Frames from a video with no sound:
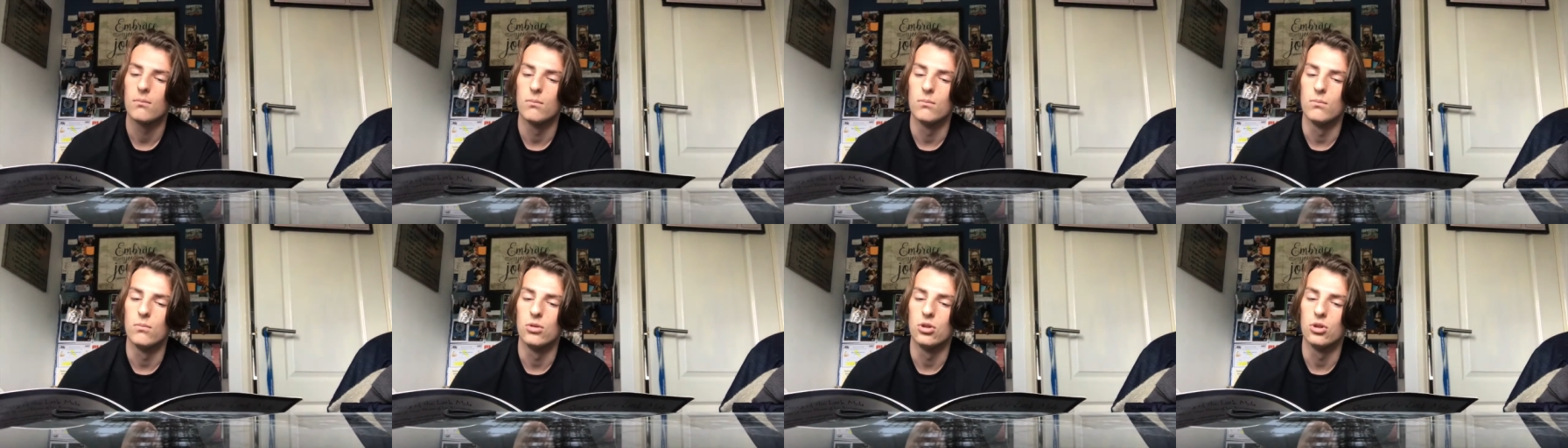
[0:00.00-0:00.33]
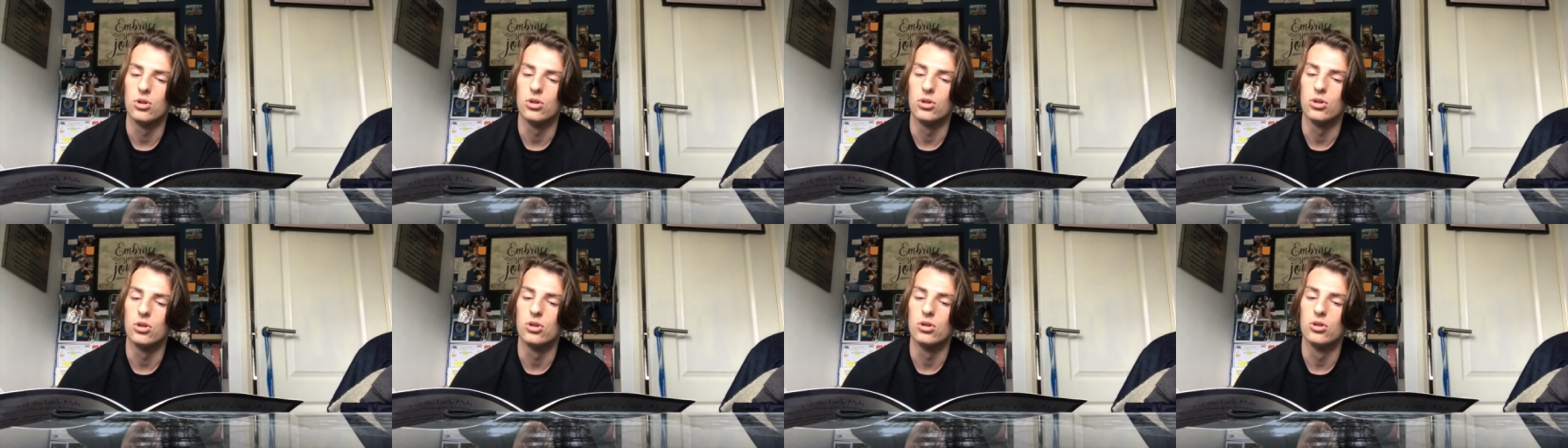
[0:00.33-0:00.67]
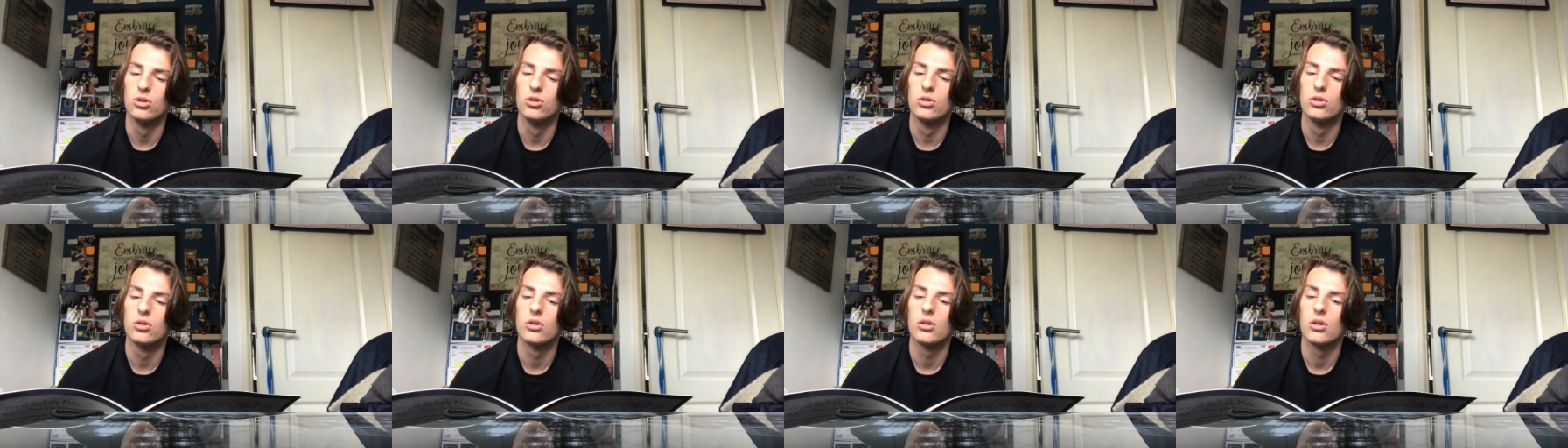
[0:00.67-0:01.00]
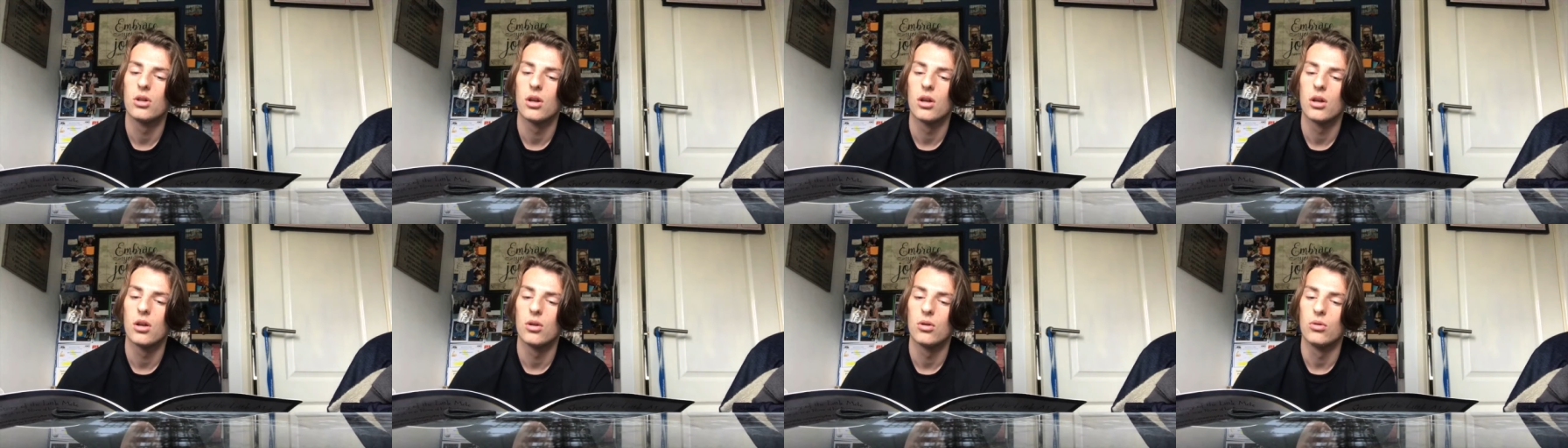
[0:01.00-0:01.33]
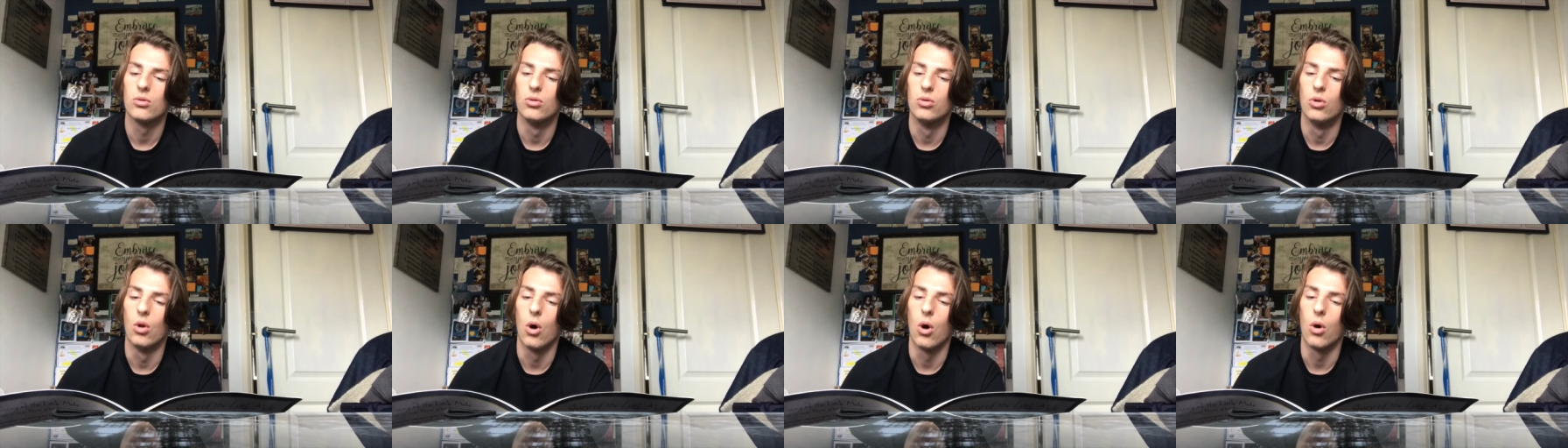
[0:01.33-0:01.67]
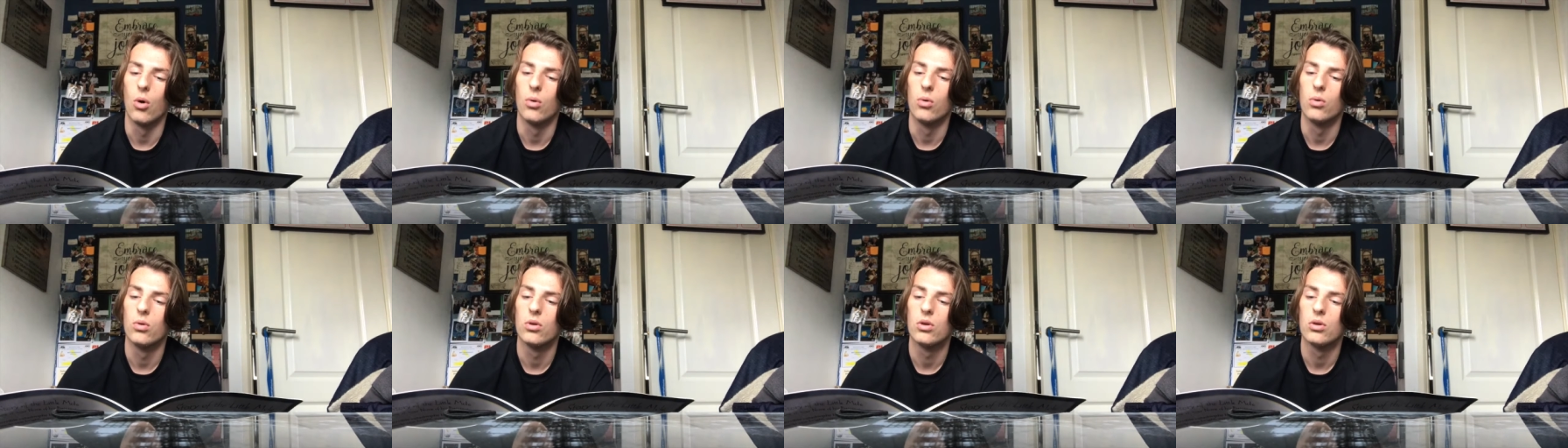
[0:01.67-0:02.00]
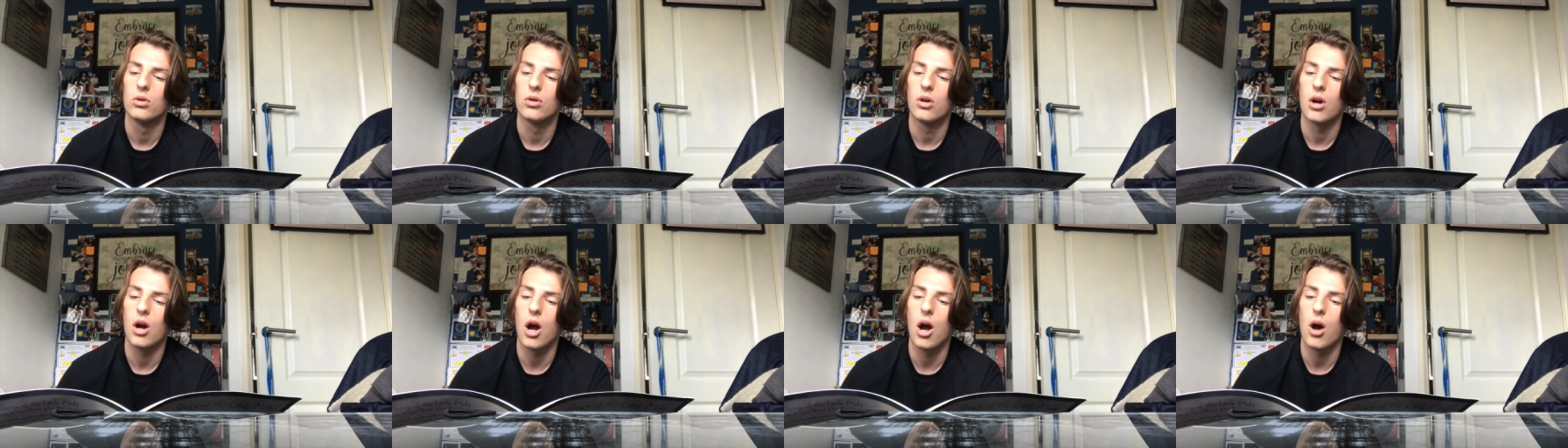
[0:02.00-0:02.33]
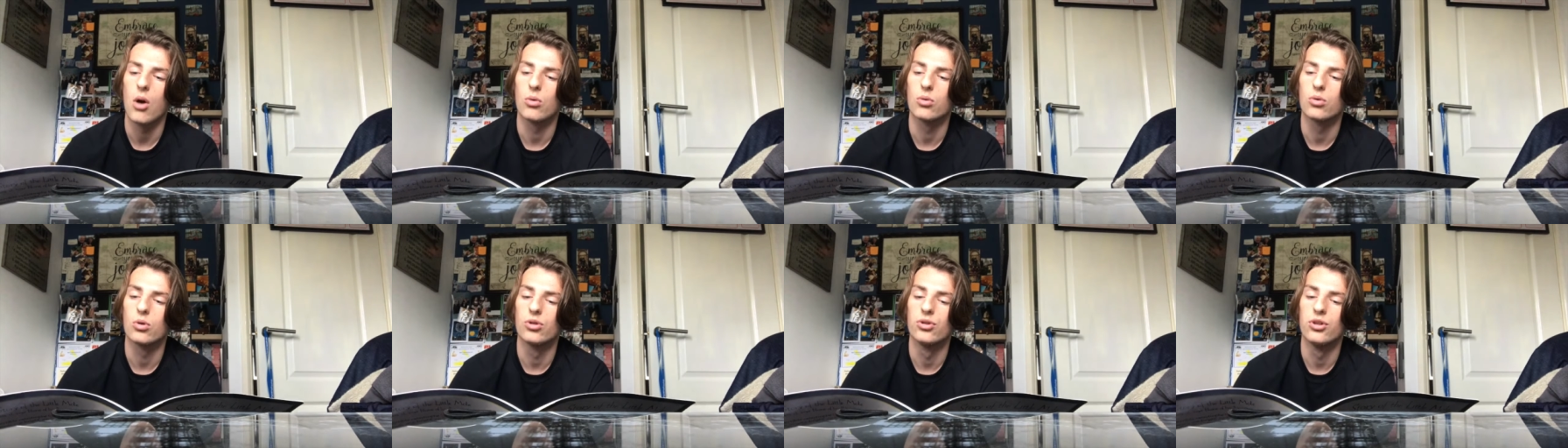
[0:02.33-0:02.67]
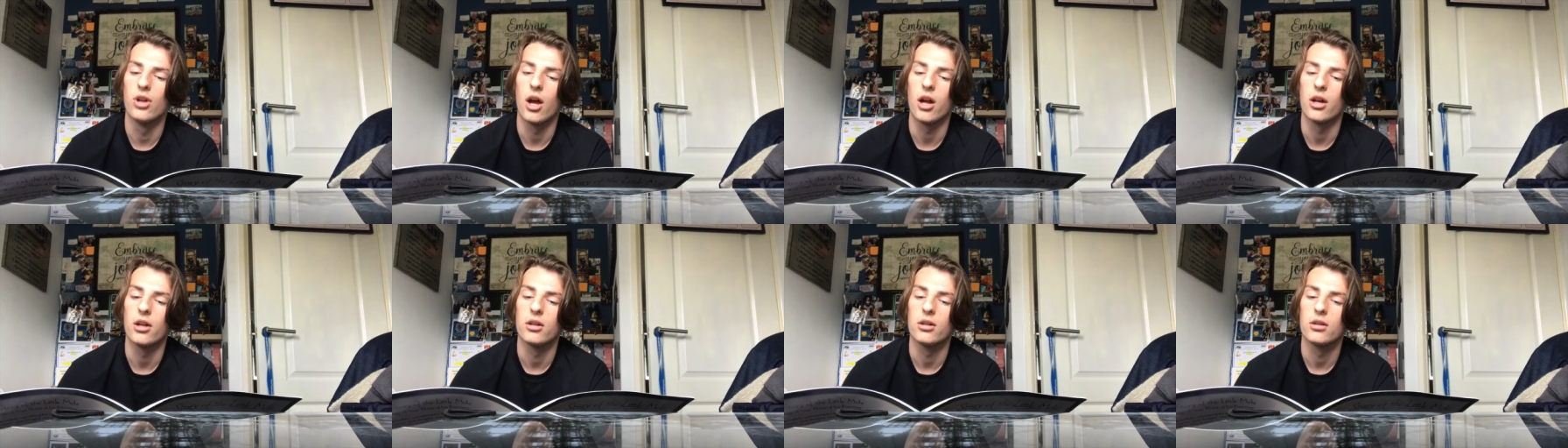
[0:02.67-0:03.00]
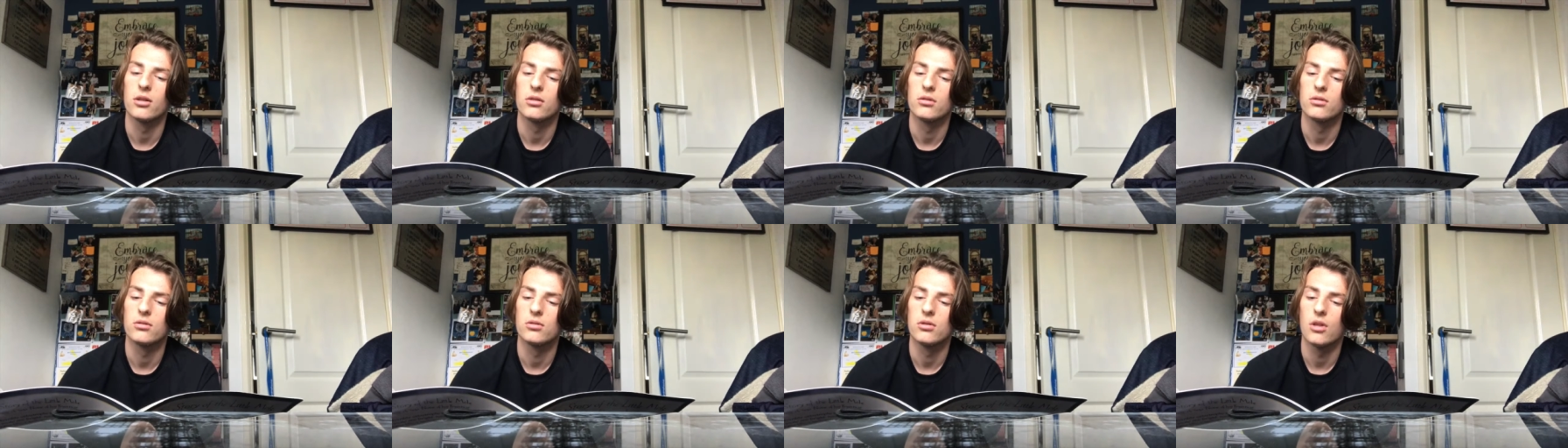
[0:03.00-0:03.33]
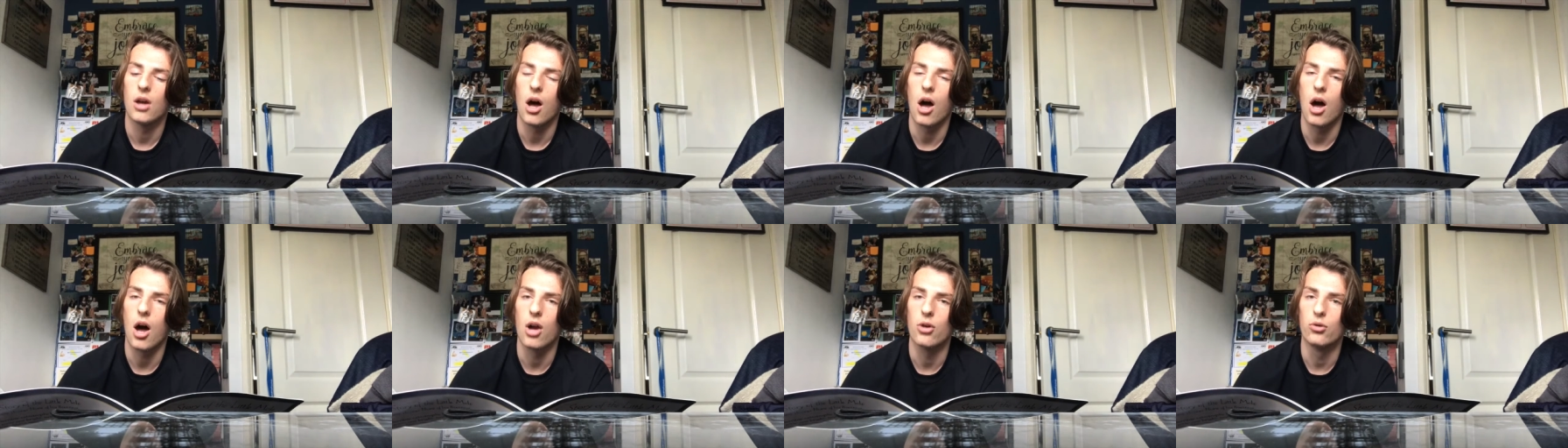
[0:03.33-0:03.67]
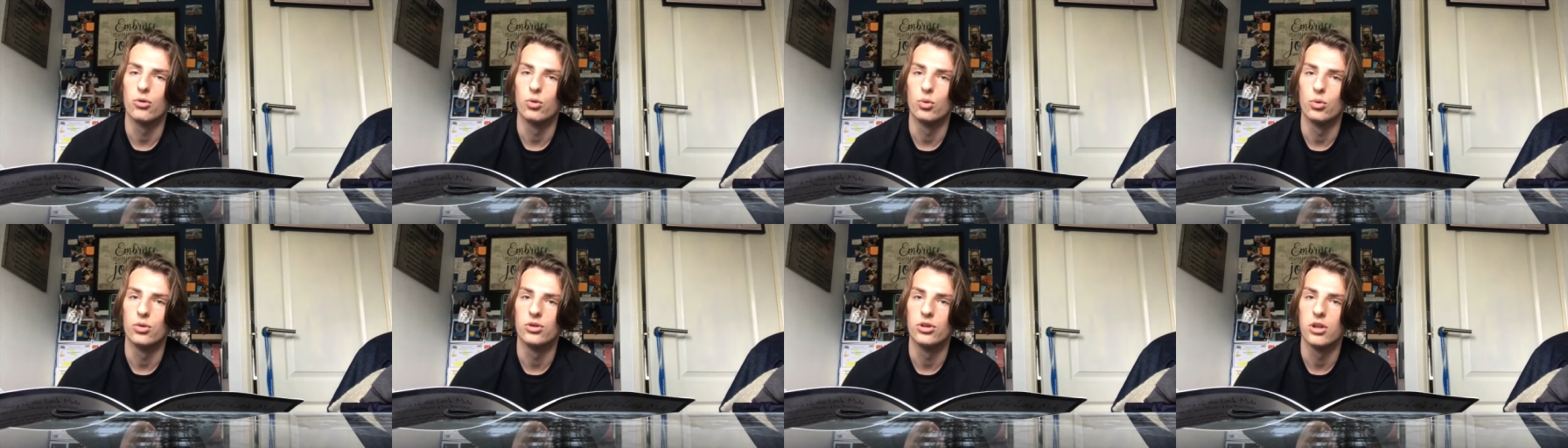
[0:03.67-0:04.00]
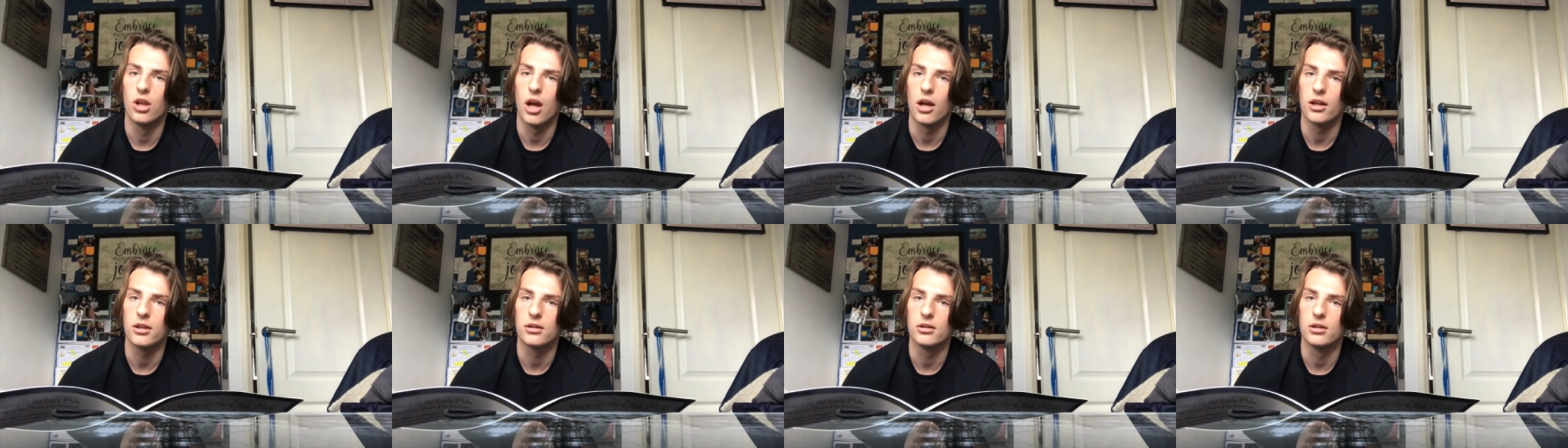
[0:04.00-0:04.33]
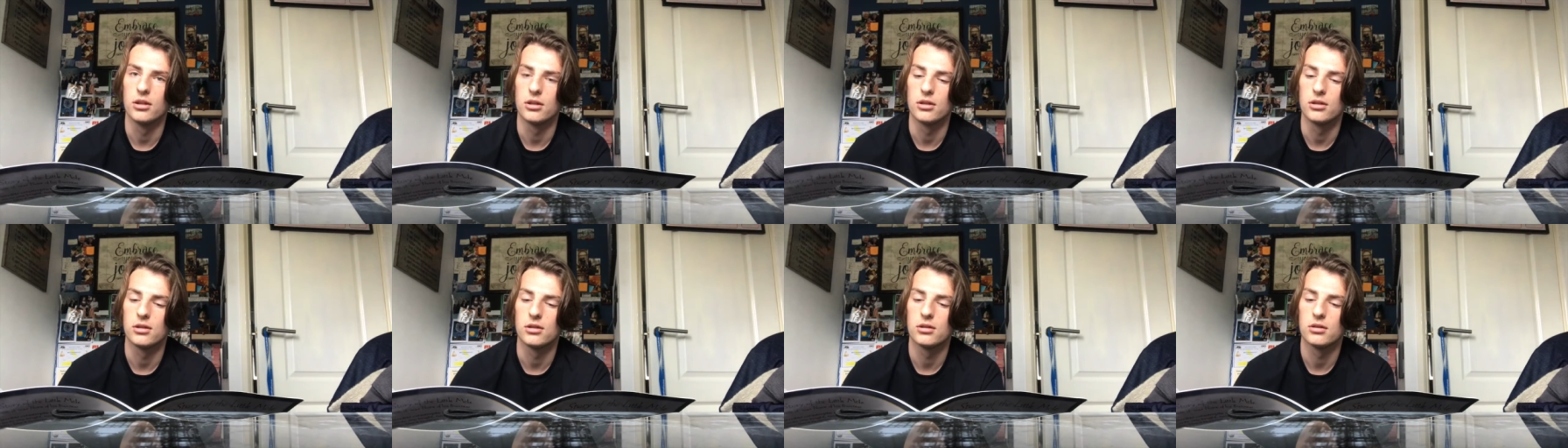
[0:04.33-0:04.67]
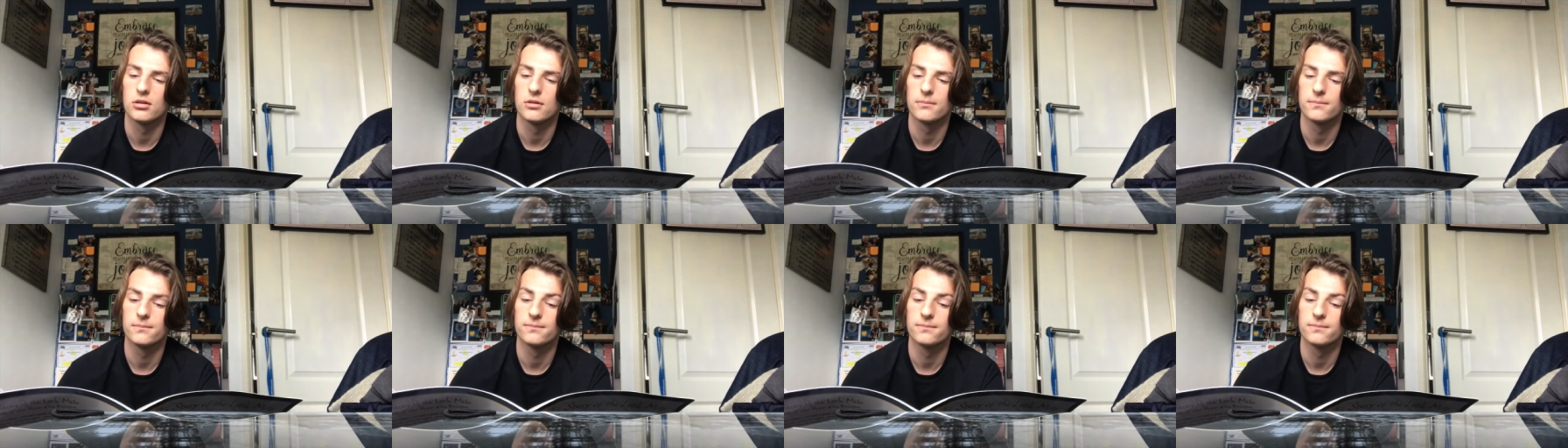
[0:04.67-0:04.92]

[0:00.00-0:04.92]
Me? No. How could I? I do it like this.